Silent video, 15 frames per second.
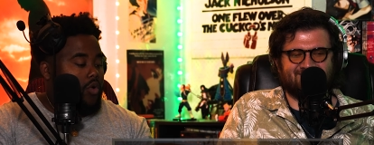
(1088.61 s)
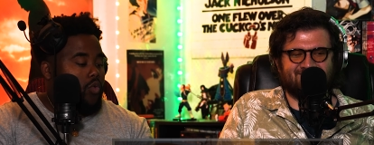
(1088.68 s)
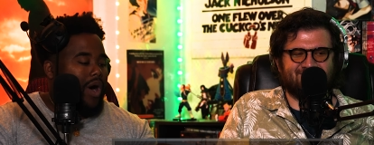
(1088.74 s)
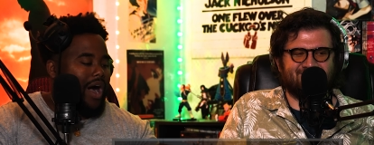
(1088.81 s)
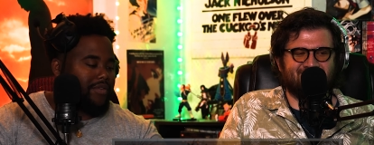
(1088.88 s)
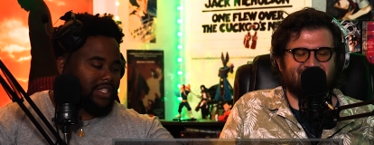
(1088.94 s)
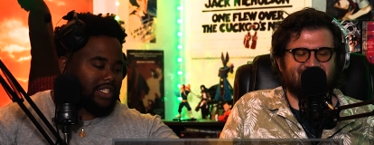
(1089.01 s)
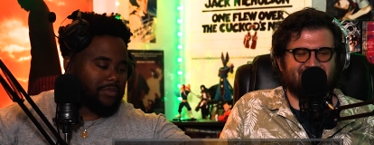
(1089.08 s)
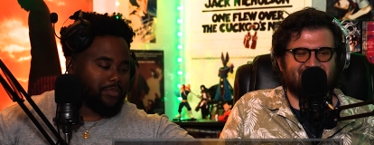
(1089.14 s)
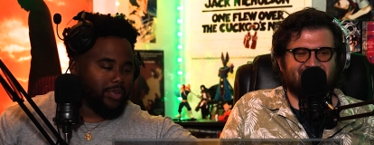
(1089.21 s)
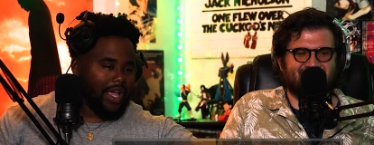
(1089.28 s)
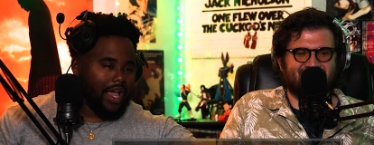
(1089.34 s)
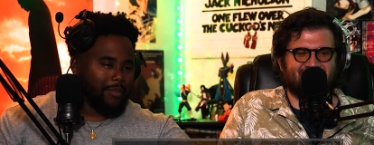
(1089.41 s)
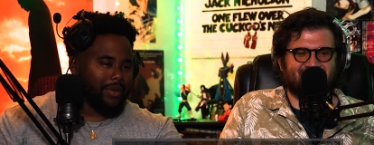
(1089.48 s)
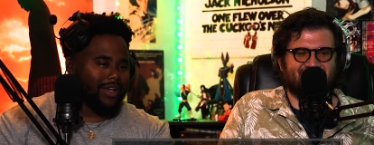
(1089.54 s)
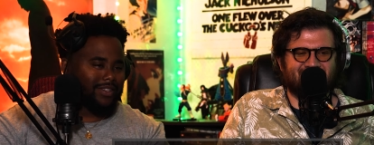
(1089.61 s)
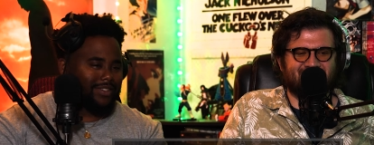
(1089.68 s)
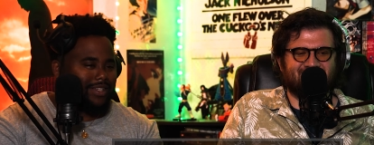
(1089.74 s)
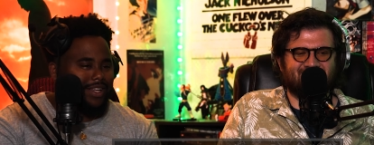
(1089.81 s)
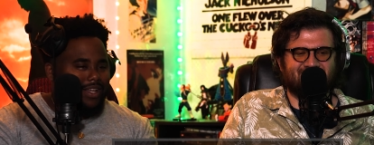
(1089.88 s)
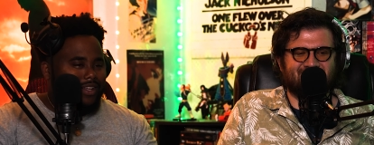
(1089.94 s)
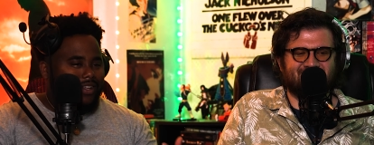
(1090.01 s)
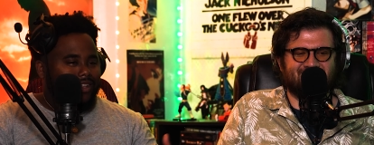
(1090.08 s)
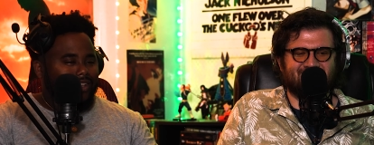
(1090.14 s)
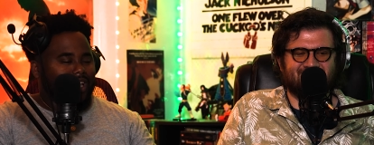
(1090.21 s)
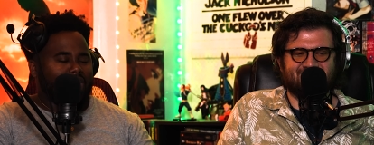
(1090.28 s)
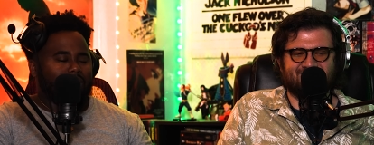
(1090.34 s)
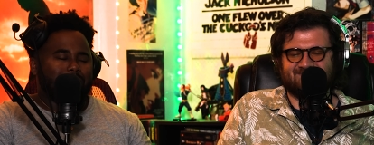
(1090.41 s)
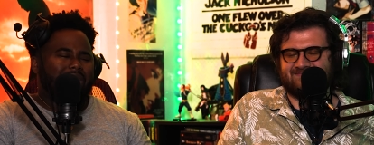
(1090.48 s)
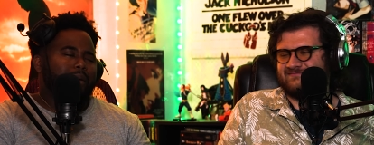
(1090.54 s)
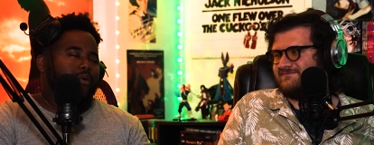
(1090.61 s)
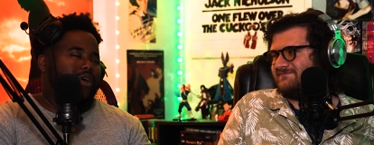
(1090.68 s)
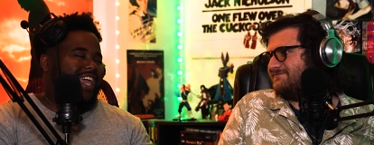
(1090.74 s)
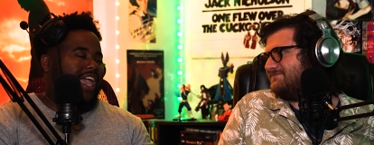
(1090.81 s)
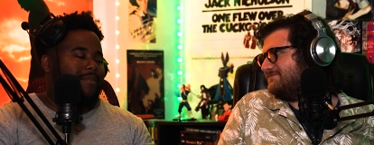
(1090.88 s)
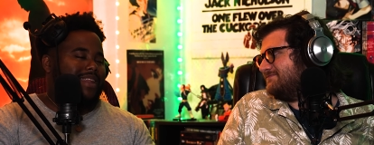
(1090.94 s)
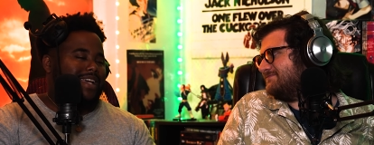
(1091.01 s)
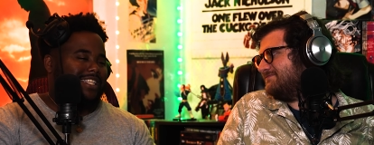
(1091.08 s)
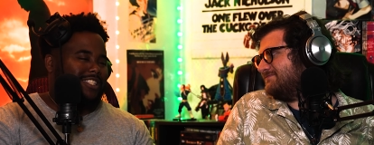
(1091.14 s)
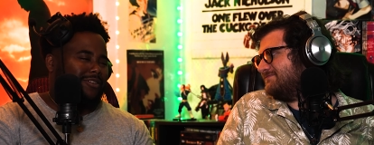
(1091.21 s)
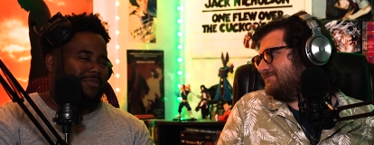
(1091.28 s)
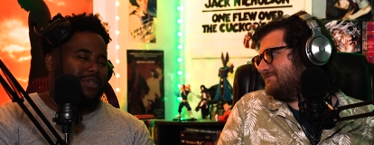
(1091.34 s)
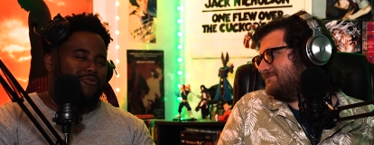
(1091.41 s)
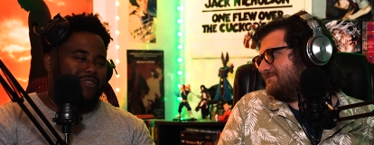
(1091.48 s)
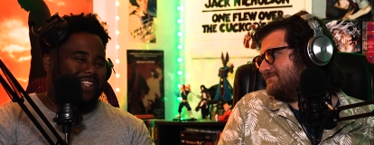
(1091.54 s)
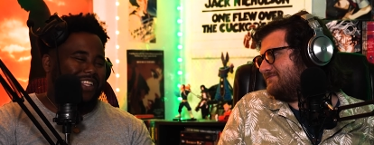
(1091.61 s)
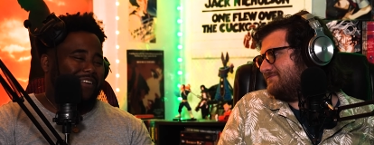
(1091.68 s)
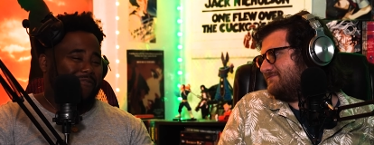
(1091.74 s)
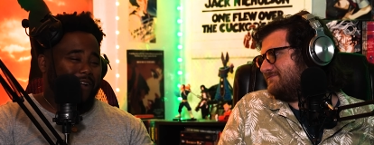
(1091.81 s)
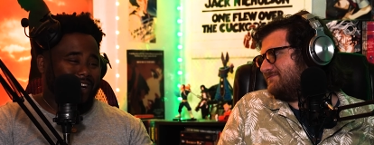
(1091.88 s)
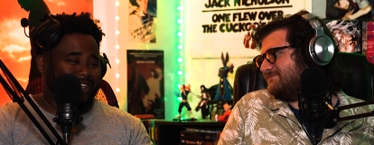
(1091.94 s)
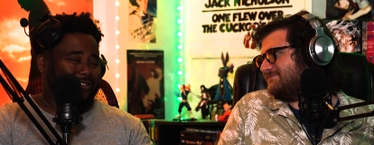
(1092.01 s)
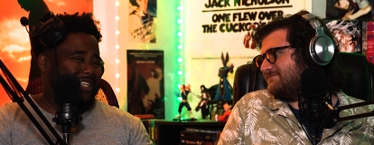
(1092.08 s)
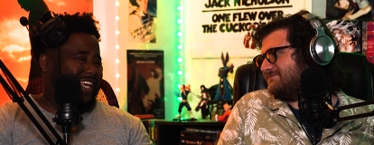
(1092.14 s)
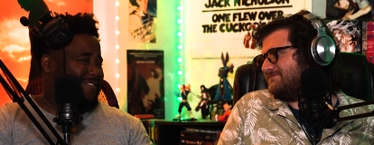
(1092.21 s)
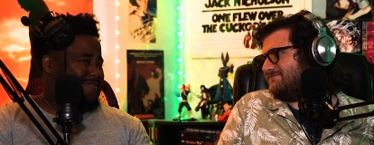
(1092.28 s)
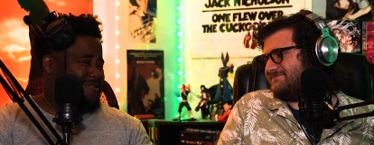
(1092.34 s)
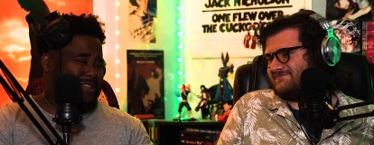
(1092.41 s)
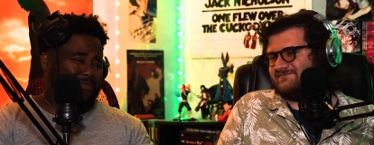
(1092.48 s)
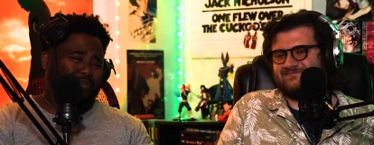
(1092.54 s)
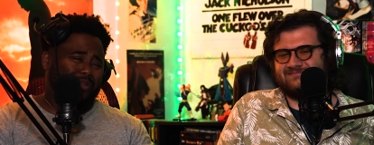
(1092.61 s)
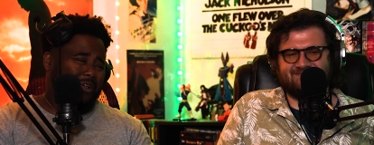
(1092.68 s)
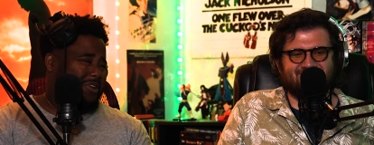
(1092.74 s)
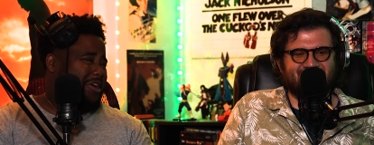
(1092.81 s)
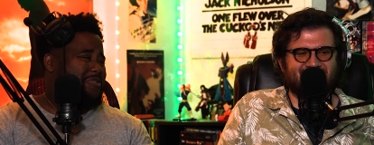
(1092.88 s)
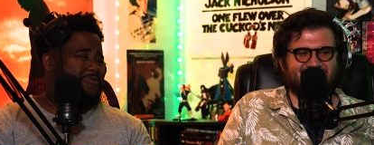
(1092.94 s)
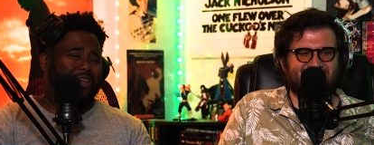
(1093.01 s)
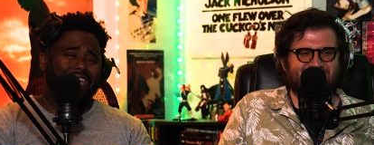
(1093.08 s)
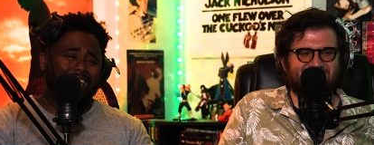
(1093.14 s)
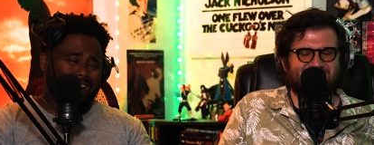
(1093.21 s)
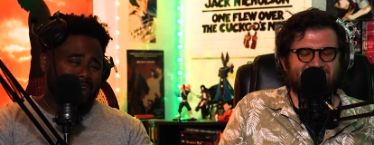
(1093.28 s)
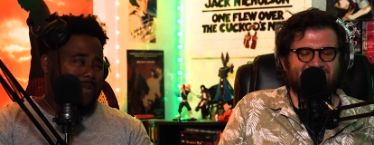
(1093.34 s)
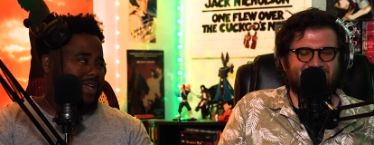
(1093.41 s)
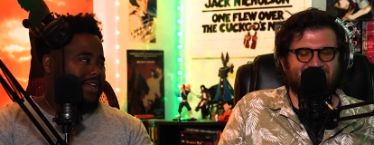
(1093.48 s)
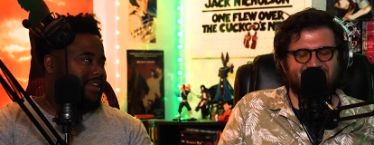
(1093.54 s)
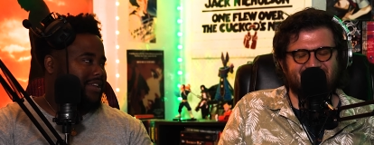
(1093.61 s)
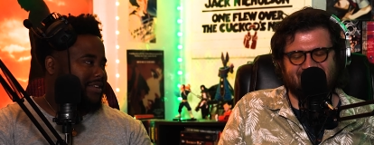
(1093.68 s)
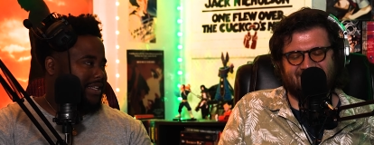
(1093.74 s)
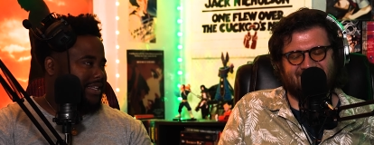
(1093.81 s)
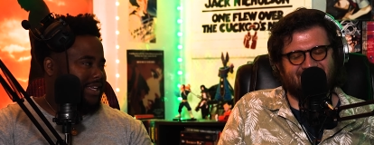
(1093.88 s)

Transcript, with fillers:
Speaker 1: Well, obviously he planned because that boy can't be that stupid. You really think gonna give me his plug? Are you kidding me? No.